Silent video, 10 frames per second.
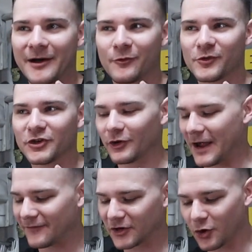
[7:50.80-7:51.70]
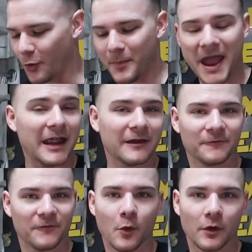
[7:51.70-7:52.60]
when you're having to go back
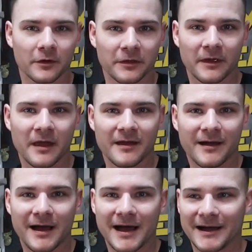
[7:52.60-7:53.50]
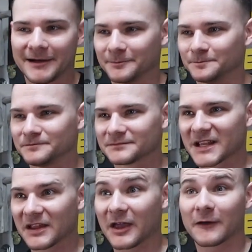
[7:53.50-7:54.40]
and forth.
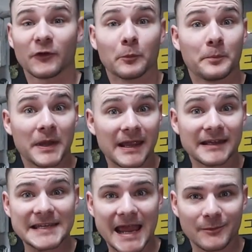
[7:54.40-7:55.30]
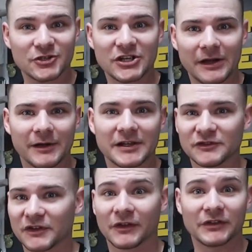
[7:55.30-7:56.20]
Like for big damage
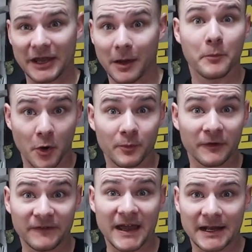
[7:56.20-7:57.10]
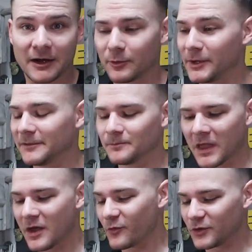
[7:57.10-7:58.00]
areas on like a Boba Fett
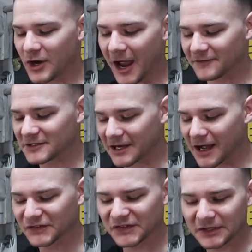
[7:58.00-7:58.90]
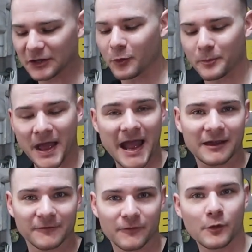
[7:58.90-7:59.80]
helmet, when you have to constantly go
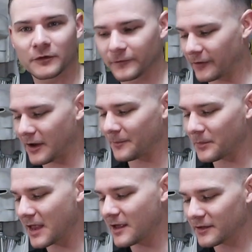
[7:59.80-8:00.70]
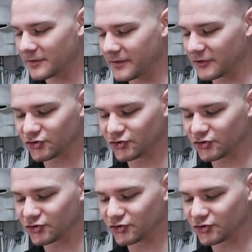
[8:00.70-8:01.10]
back and forth from the